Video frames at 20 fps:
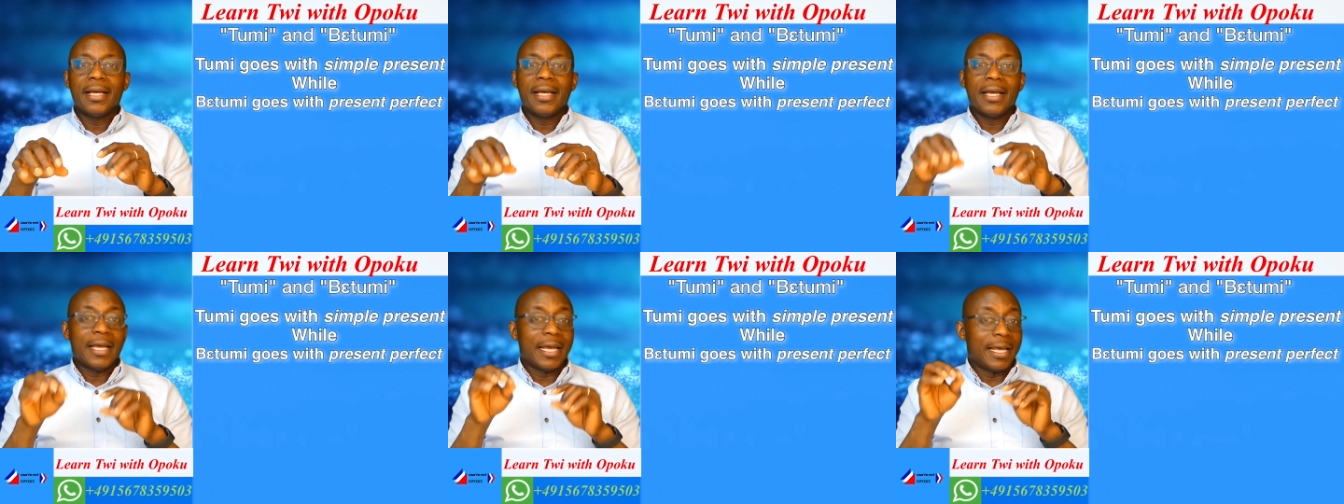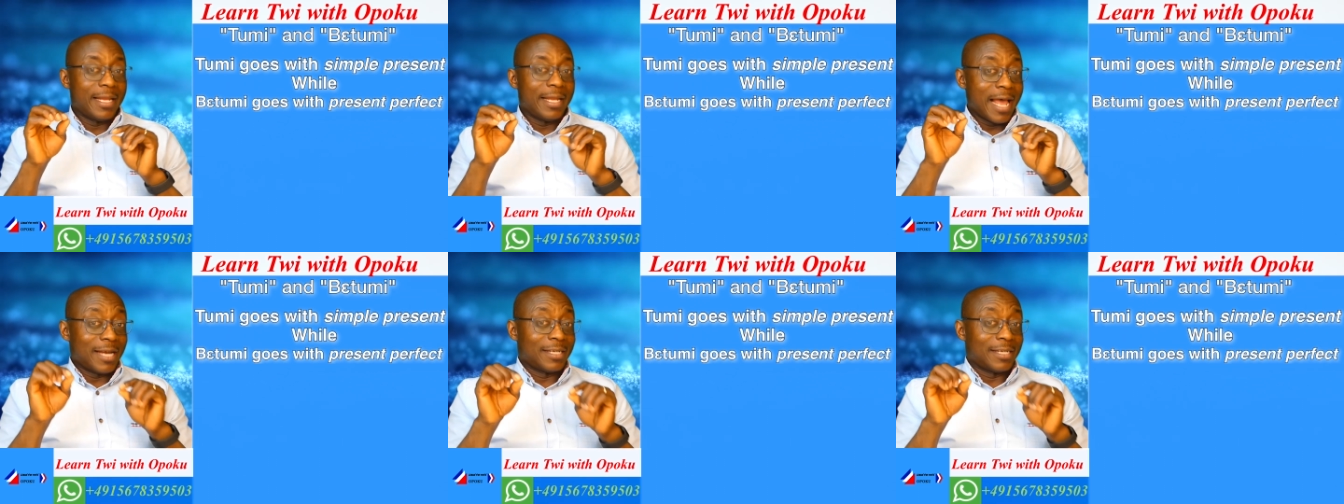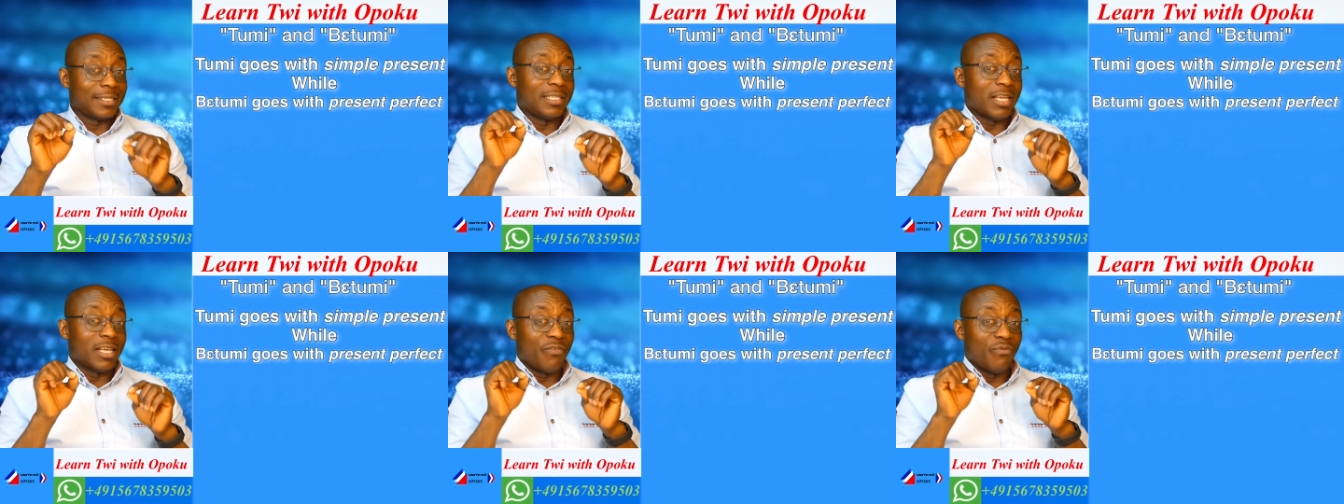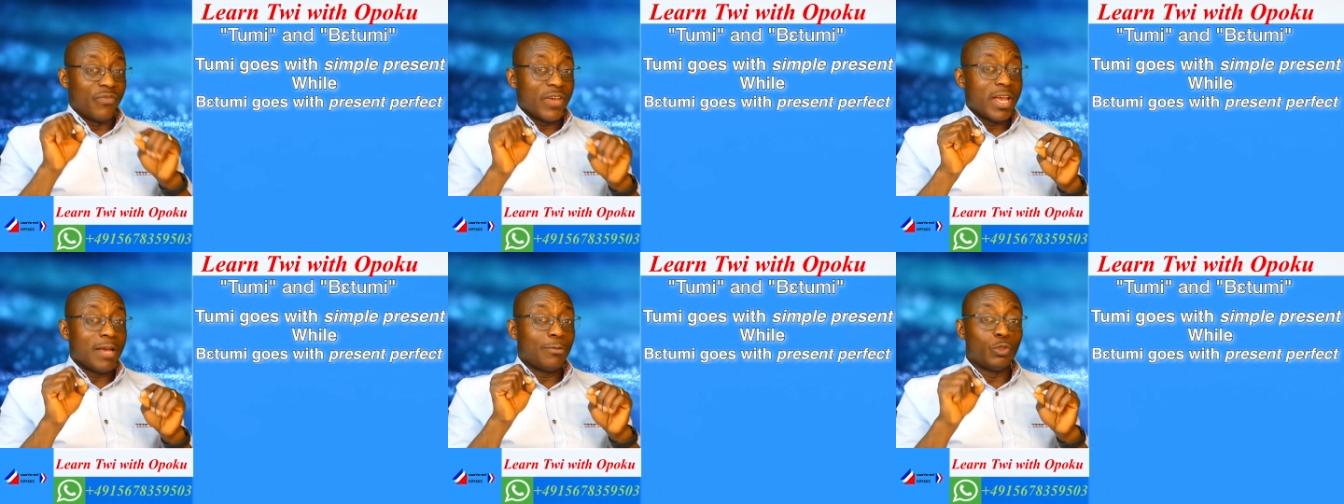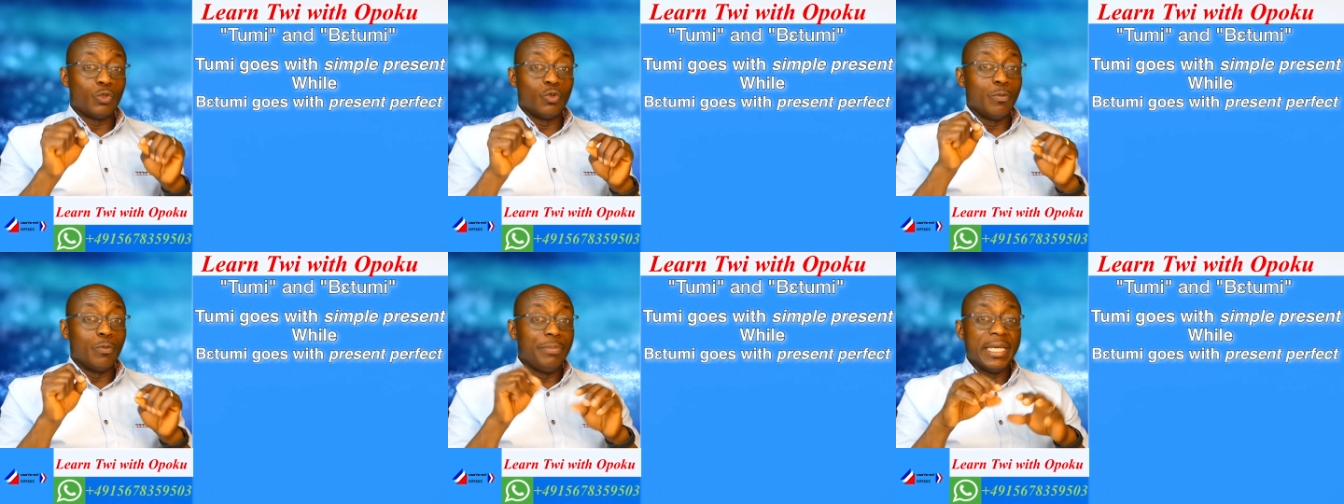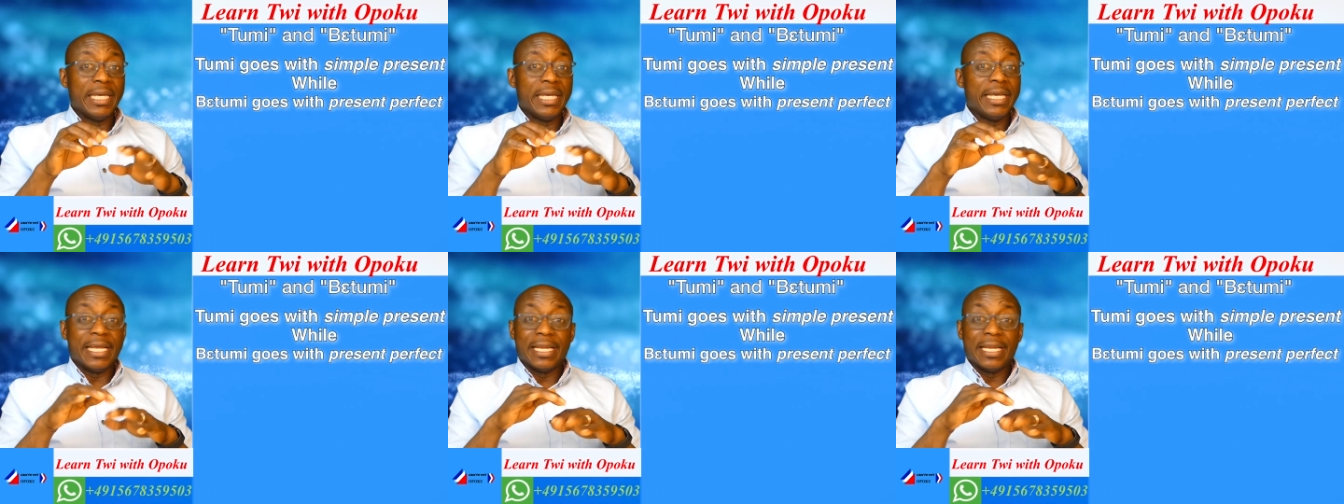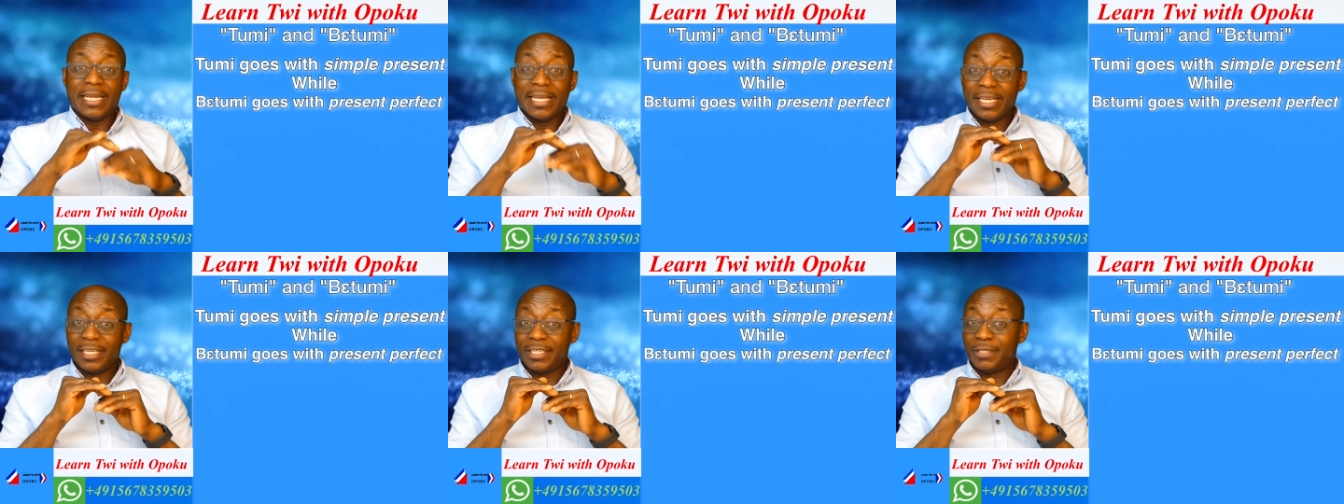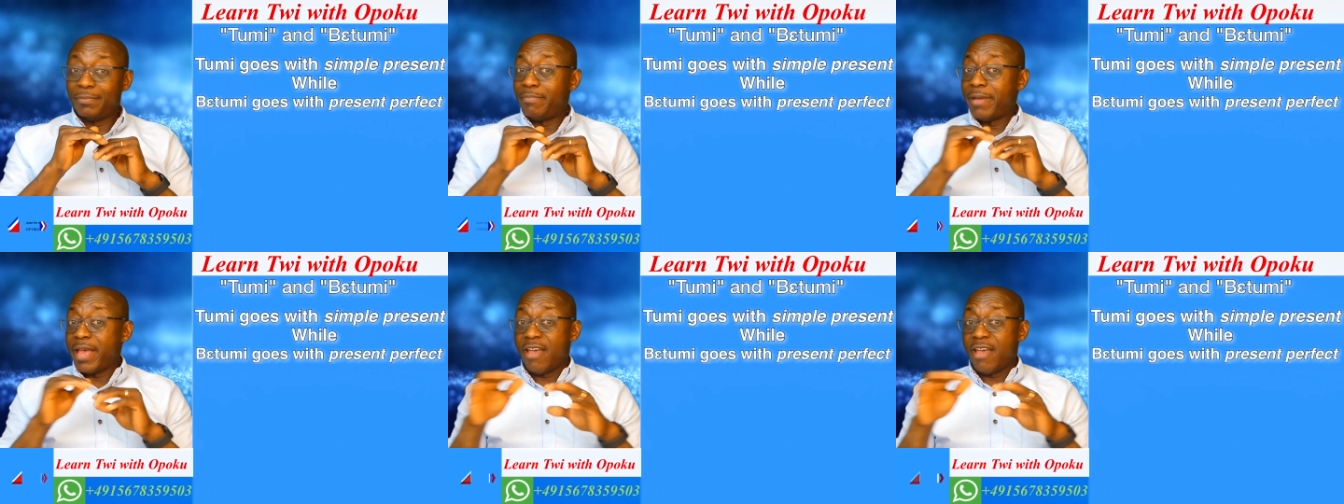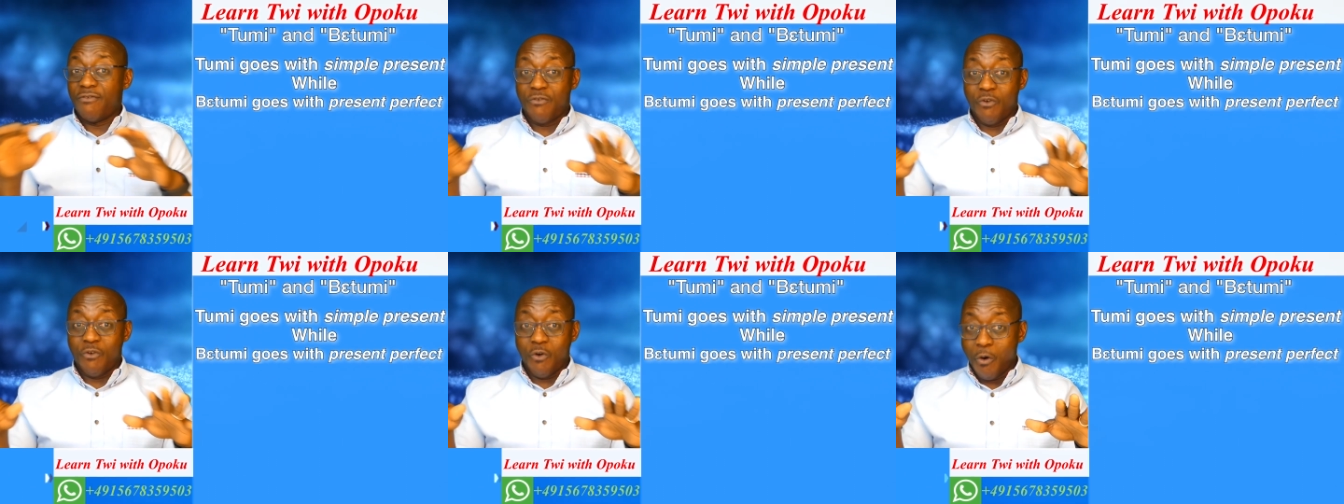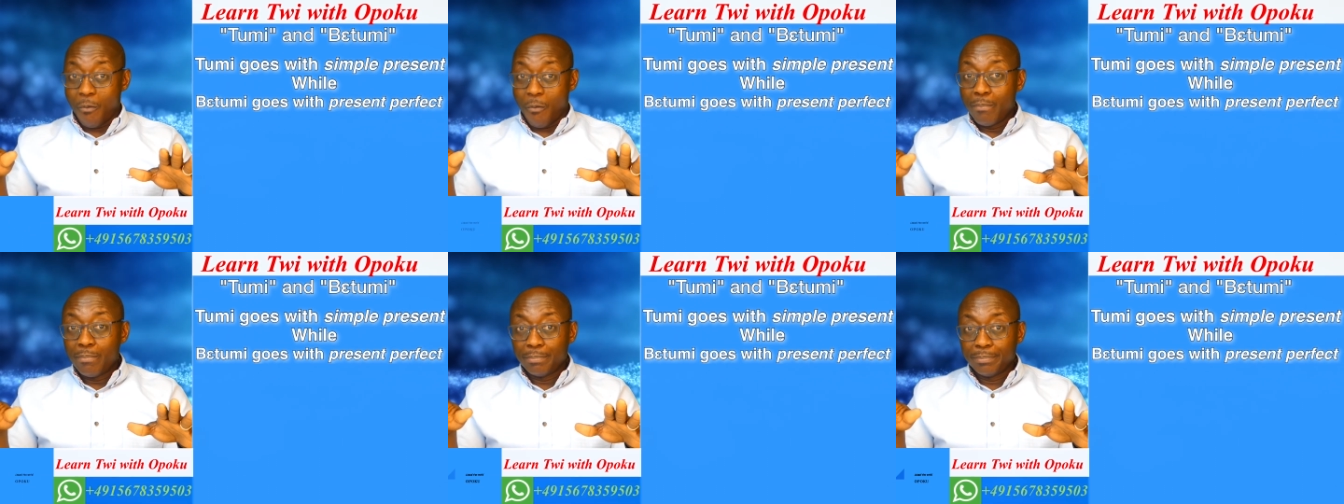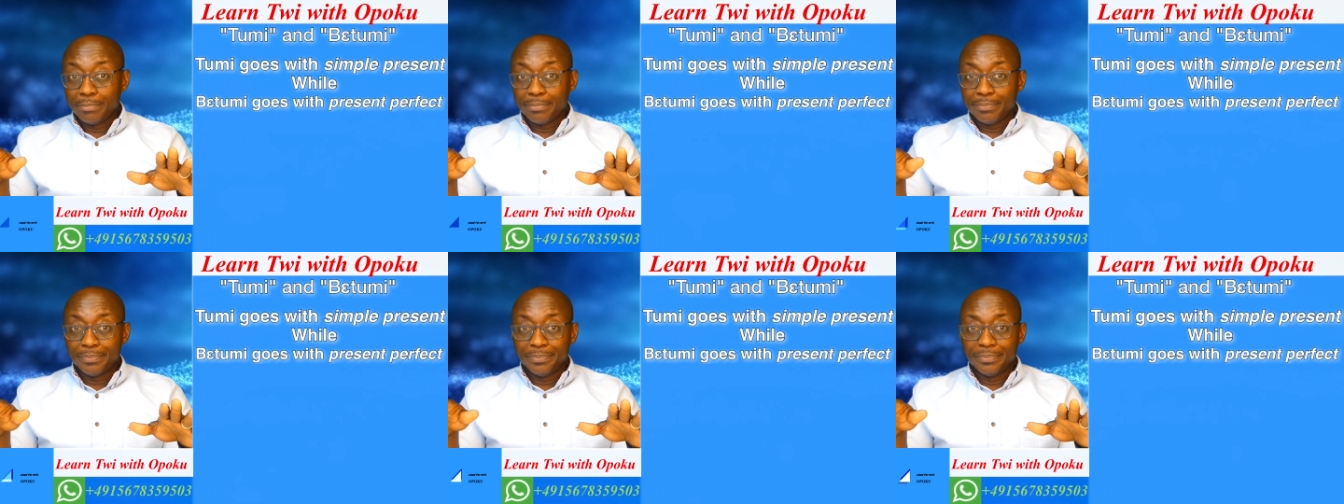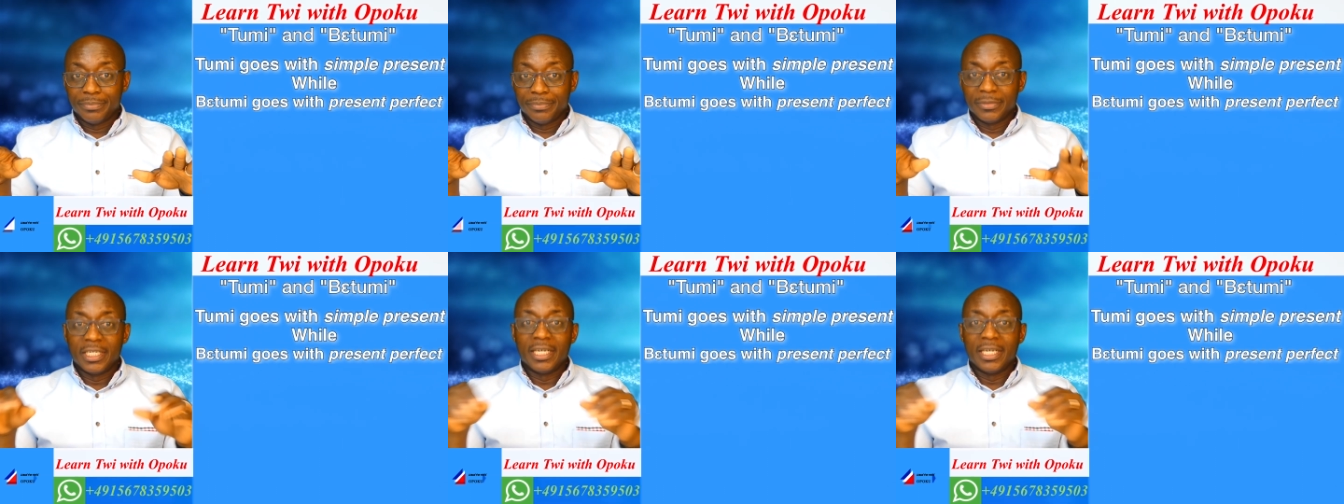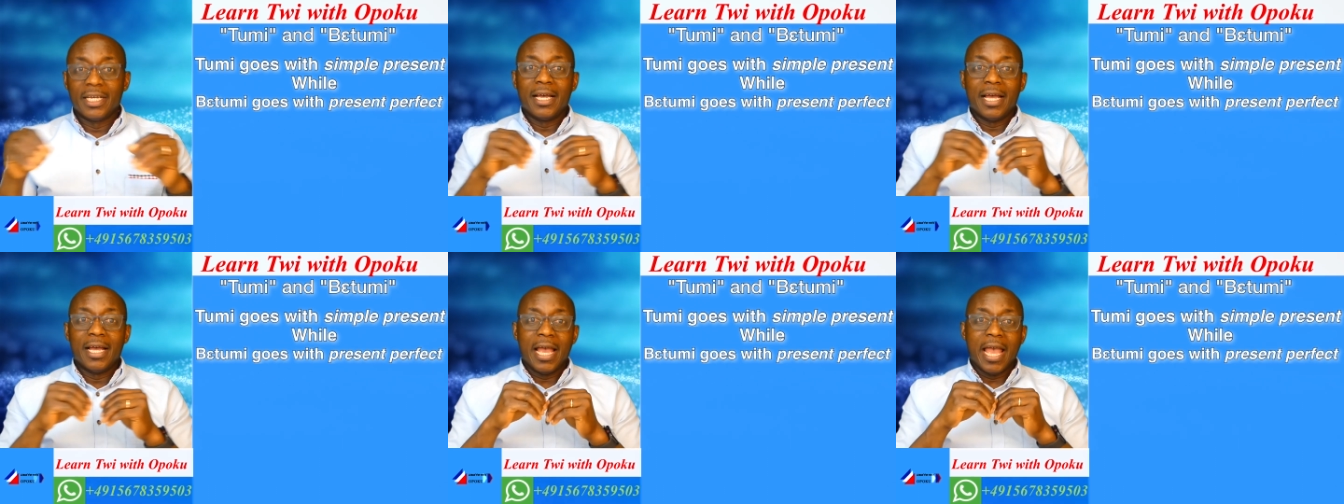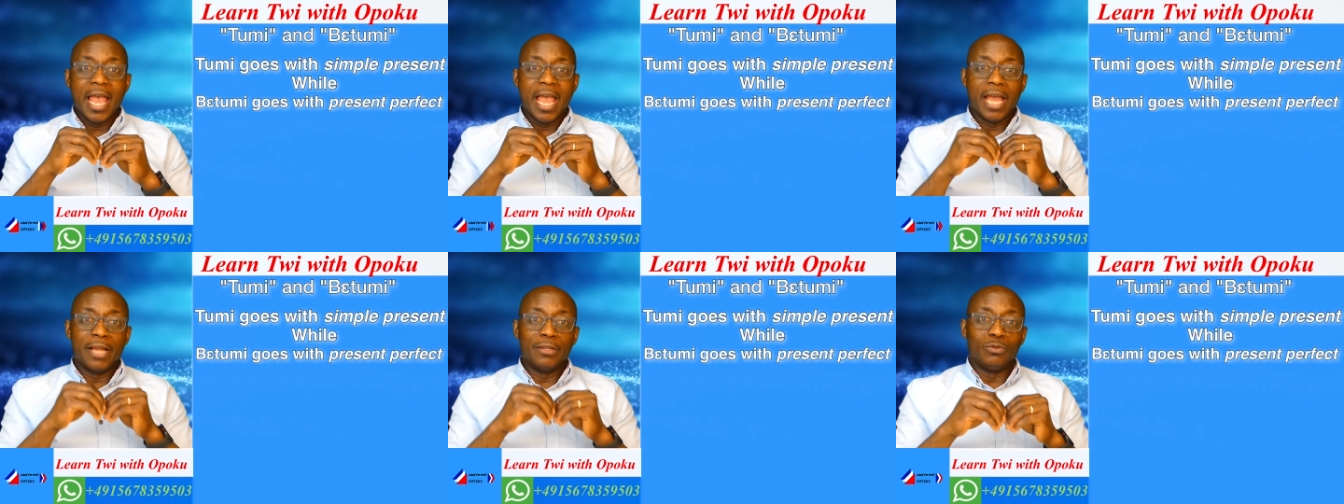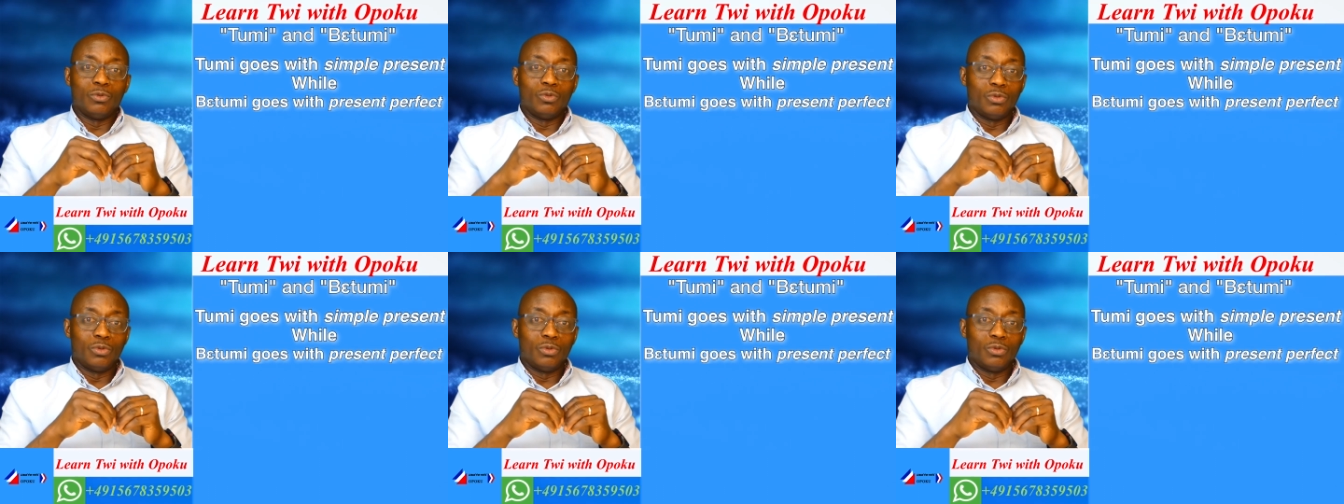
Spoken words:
And that is, the verb should be in its bare form. And